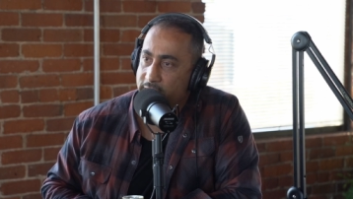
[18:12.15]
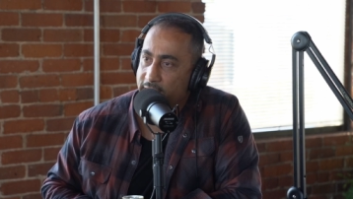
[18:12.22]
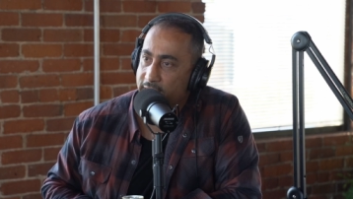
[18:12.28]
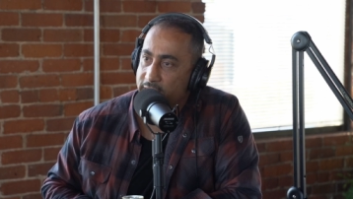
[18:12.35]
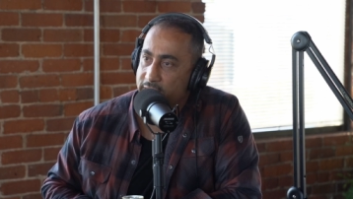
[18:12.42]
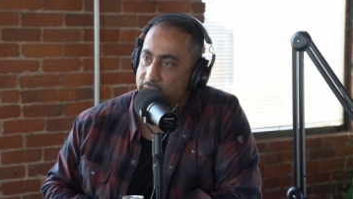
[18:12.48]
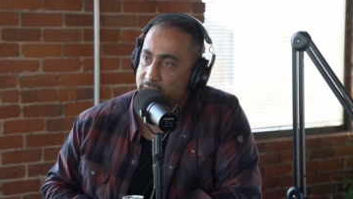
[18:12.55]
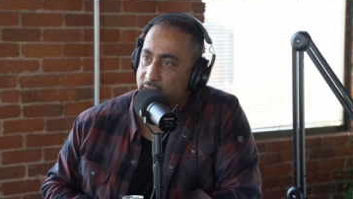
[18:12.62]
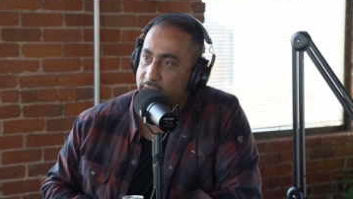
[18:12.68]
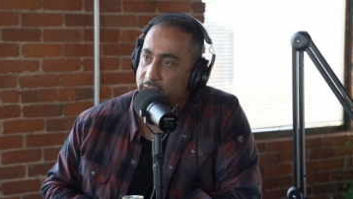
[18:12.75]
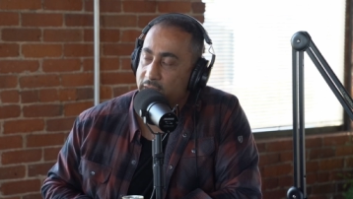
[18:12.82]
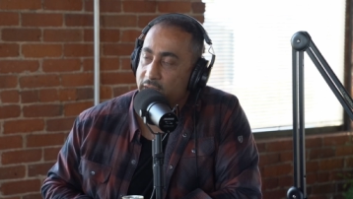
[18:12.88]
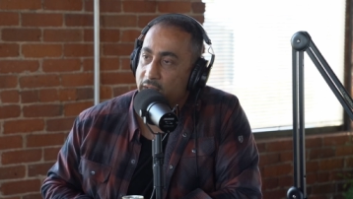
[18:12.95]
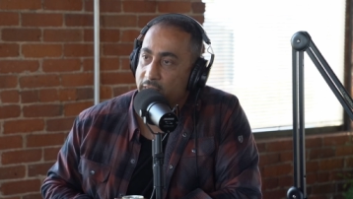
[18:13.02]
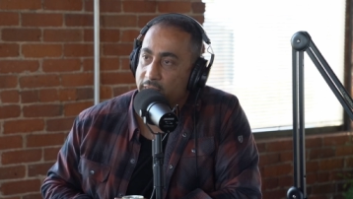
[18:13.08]
days
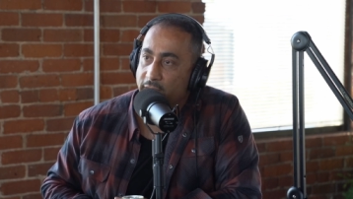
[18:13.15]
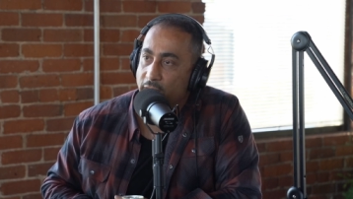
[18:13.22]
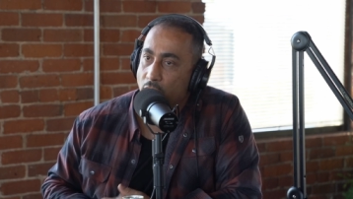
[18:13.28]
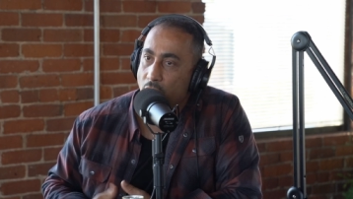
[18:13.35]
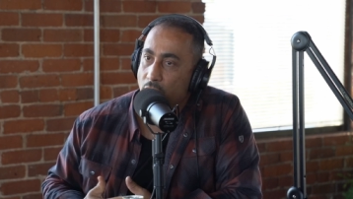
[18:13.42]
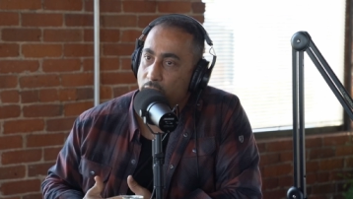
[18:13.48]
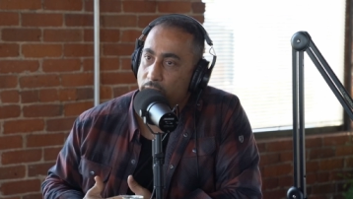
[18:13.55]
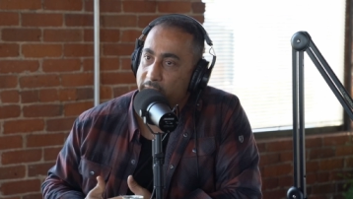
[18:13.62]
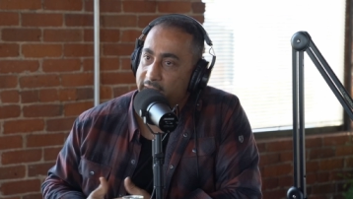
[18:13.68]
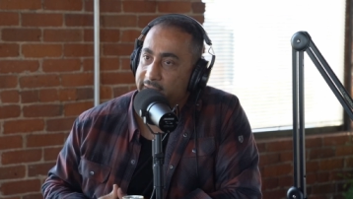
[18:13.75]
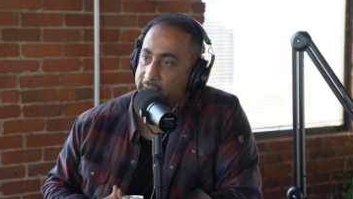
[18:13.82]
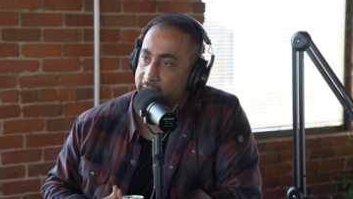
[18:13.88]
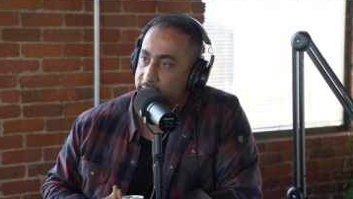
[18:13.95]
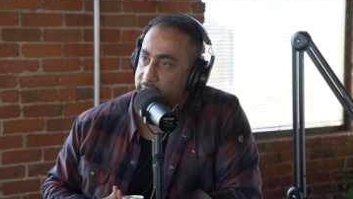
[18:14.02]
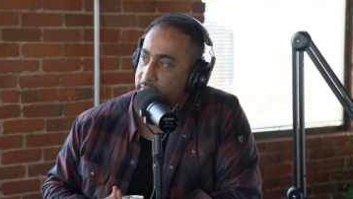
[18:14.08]
and they all
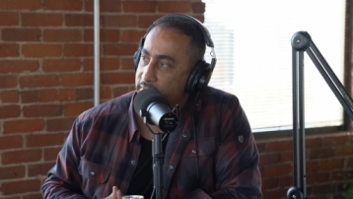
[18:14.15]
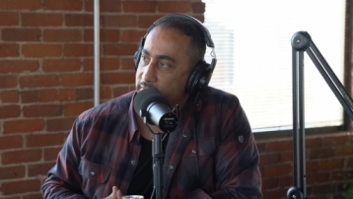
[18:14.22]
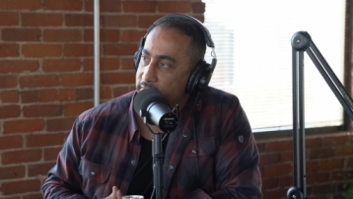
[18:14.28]
made it.